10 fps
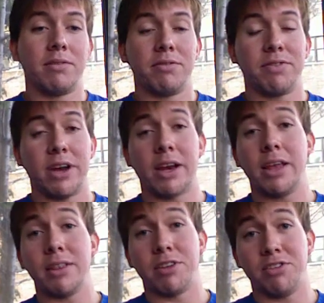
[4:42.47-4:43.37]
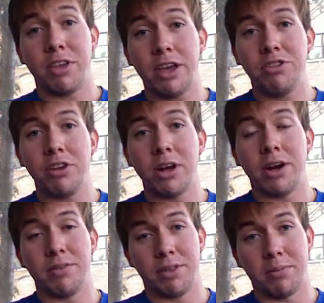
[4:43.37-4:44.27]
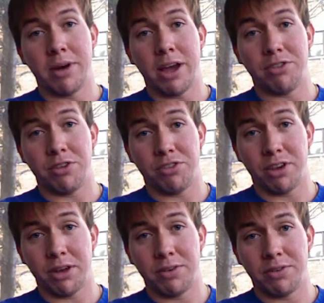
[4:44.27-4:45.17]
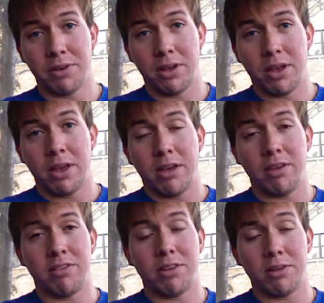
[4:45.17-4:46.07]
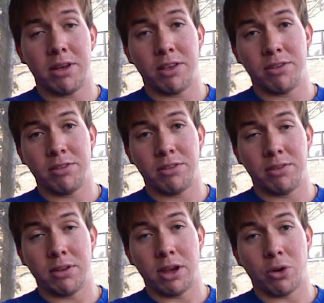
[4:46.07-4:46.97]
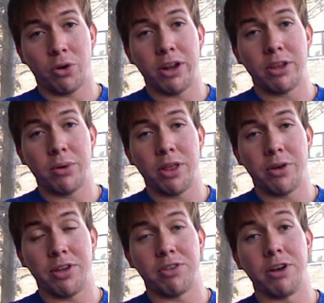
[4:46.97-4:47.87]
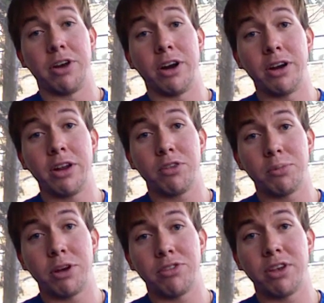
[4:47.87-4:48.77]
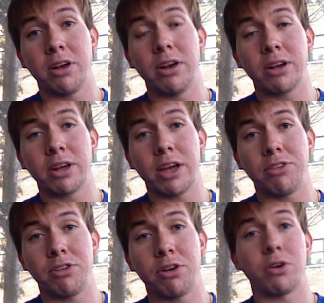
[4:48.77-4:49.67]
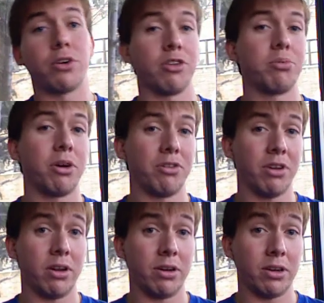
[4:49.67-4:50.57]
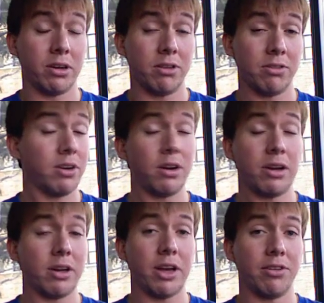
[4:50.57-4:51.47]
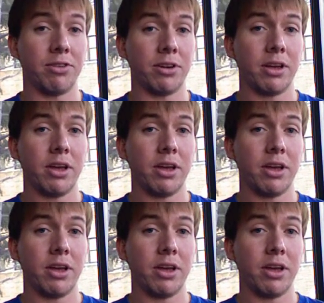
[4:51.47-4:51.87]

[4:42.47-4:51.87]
Finally, the staging of the mass itself is according to whether it's a non-small cell lung cancer or a small cell lung cancer.